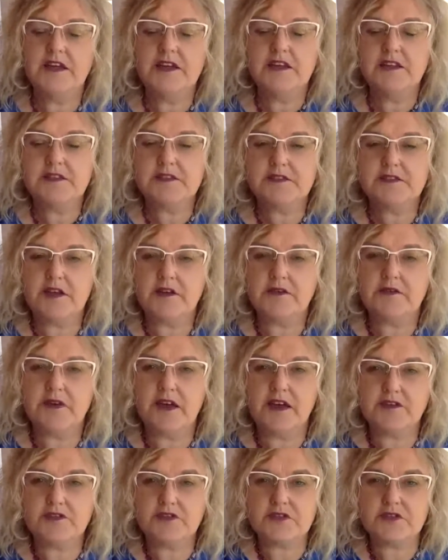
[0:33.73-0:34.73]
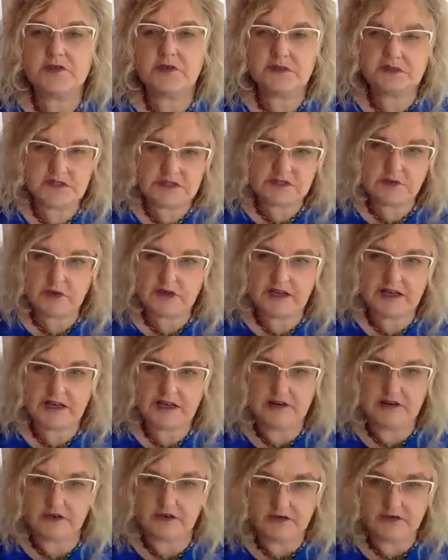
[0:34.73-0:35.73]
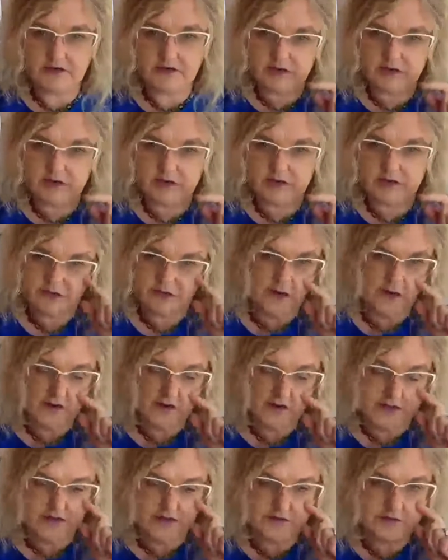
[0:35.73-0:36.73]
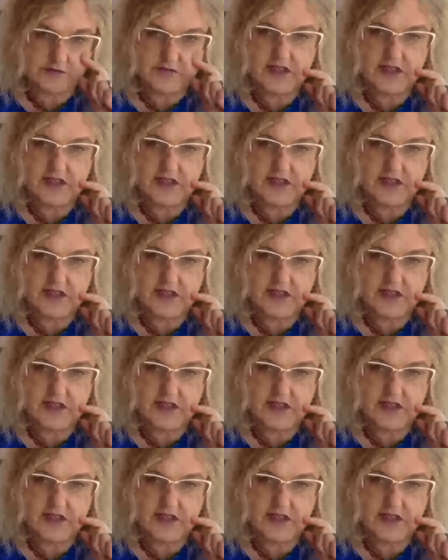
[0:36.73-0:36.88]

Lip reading: So just wanted to quickly run through them for you.